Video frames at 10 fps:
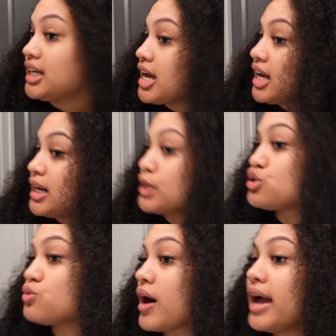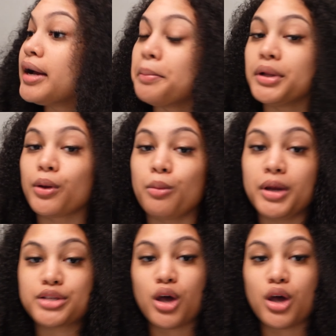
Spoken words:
It is drying up a little bit,